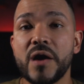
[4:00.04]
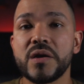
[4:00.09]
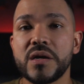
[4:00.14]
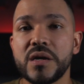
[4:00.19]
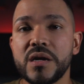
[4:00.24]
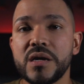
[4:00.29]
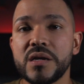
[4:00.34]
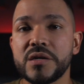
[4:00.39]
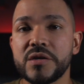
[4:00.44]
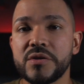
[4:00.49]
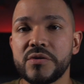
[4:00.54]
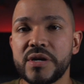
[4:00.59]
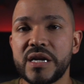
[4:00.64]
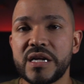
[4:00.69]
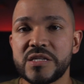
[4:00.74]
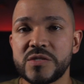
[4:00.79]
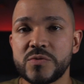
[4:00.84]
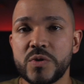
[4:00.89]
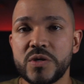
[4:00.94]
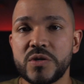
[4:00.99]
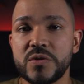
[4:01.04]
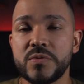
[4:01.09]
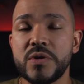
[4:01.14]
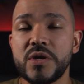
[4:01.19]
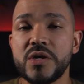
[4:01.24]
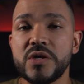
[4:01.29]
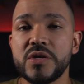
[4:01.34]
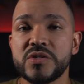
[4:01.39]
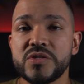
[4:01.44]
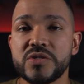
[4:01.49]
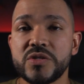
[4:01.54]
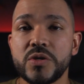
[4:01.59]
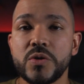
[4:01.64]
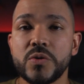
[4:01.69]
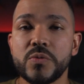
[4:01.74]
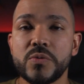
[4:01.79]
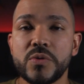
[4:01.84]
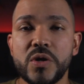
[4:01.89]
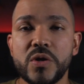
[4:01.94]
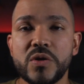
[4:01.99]
color grade as well.
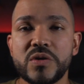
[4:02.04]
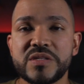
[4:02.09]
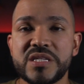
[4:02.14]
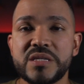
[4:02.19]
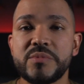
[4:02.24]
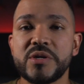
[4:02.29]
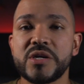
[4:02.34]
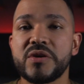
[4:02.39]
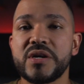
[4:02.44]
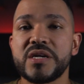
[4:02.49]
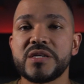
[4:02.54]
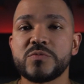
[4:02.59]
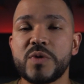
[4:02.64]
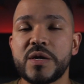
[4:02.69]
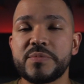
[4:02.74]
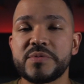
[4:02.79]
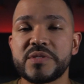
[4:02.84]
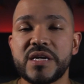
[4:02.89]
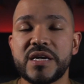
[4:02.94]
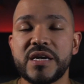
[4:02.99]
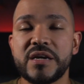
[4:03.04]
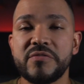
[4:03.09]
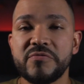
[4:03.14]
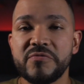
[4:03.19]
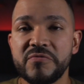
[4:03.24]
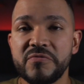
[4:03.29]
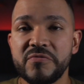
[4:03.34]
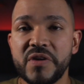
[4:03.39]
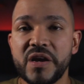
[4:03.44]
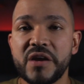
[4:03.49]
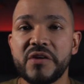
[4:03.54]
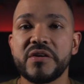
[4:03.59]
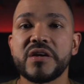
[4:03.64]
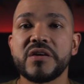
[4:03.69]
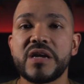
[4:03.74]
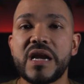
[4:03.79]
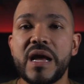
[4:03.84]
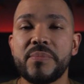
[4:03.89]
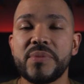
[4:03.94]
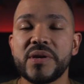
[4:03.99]
So go to Cinema Grade's website, very good
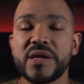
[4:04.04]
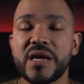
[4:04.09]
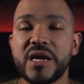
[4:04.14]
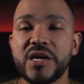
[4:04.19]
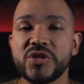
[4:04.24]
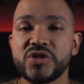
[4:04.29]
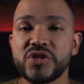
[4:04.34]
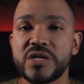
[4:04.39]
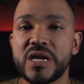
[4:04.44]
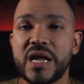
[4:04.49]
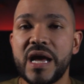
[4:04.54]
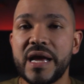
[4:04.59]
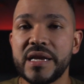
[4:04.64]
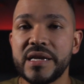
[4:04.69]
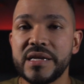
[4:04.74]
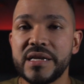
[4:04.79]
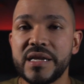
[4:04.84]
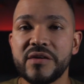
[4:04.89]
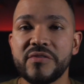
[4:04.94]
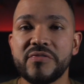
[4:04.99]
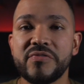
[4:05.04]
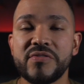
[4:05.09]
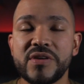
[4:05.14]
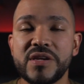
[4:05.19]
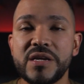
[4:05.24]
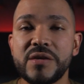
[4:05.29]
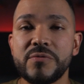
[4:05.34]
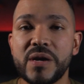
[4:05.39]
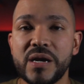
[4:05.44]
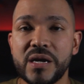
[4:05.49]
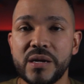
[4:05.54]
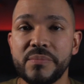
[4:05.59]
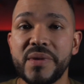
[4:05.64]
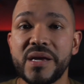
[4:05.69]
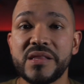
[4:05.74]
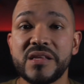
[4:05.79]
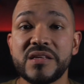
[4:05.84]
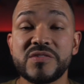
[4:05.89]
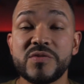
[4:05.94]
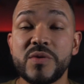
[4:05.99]
application. I definitely
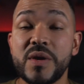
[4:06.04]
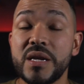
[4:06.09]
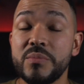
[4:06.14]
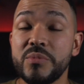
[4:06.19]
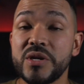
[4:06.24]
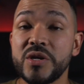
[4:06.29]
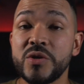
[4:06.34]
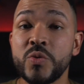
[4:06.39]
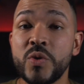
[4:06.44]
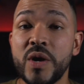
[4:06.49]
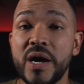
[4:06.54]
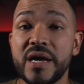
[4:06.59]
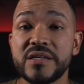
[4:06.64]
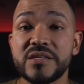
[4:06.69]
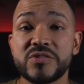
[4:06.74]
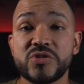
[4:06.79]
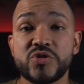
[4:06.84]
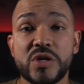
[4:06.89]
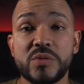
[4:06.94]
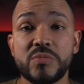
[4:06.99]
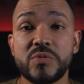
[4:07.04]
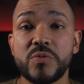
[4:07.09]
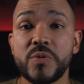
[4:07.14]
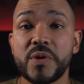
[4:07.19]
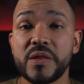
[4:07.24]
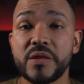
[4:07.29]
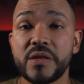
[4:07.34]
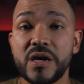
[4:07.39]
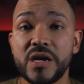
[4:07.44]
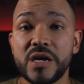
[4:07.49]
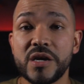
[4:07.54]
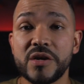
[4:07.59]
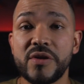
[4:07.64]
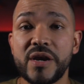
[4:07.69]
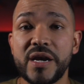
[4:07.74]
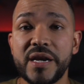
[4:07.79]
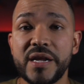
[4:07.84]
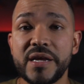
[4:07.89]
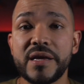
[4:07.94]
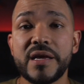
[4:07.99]
recommend it to anybody who has trouble with color
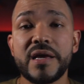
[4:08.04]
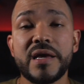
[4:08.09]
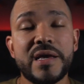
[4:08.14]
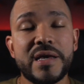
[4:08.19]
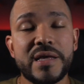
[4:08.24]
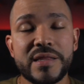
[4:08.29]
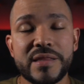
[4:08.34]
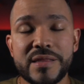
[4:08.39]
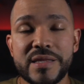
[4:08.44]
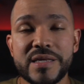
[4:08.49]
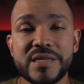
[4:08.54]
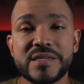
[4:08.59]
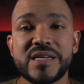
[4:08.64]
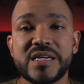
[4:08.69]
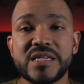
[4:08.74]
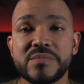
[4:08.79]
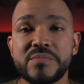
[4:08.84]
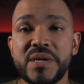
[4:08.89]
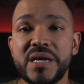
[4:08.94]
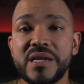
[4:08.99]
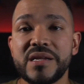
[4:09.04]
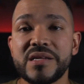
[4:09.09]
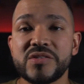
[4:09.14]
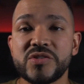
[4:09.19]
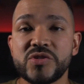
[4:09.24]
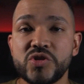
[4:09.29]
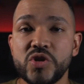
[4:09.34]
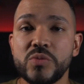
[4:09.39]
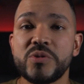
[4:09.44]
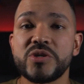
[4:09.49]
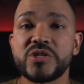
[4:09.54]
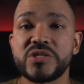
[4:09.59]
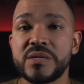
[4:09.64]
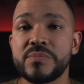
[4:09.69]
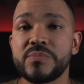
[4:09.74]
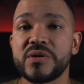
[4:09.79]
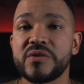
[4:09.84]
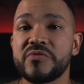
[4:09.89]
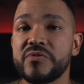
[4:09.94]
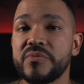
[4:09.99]
grading. This has made it so much
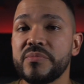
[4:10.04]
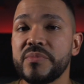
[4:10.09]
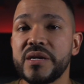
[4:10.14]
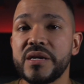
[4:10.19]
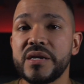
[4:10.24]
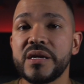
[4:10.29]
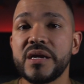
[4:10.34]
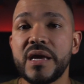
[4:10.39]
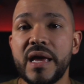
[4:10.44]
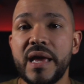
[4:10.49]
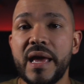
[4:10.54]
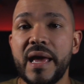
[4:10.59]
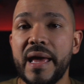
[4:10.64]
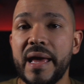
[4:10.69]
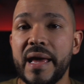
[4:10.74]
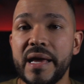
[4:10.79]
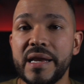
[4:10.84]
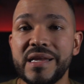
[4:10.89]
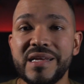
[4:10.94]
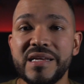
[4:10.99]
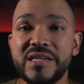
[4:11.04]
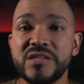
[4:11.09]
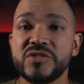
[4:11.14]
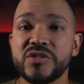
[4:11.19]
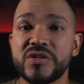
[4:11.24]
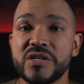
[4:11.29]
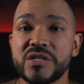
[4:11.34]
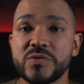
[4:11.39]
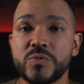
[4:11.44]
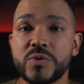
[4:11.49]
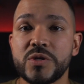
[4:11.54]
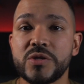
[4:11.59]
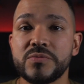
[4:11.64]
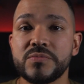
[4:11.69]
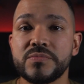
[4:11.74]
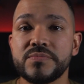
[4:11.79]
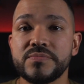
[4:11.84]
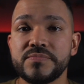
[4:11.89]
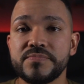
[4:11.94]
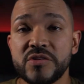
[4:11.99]
simpler for me and easier as well.
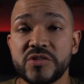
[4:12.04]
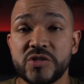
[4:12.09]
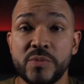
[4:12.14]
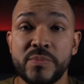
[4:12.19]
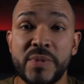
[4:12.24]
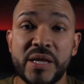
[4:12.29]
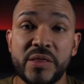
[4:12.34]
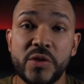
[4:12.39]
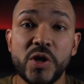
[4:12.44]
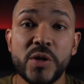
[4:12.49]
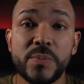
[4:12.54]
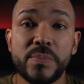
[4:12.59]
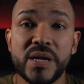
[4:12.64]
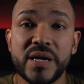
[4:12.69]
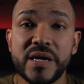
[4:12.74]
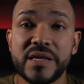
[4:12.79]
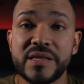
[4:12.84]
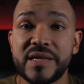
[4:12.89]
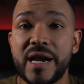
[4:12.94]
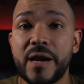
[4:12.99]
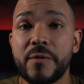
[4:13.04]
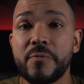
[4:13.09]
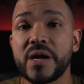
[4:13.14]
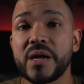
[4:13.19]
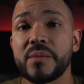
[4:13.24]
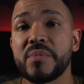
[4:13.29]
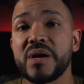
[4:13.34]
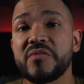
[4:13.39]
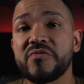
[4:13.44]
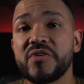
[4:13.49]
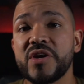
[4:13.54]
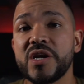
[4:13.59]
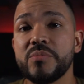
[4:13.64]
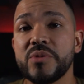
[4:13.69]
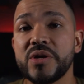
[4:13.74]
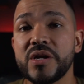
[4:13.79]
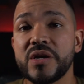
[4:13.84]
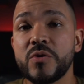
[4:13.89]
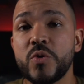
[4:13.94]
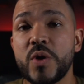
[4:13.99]
So my third plugin that I recommend for
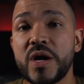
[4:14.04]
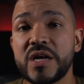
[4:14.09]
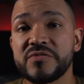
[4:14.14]
anybody who has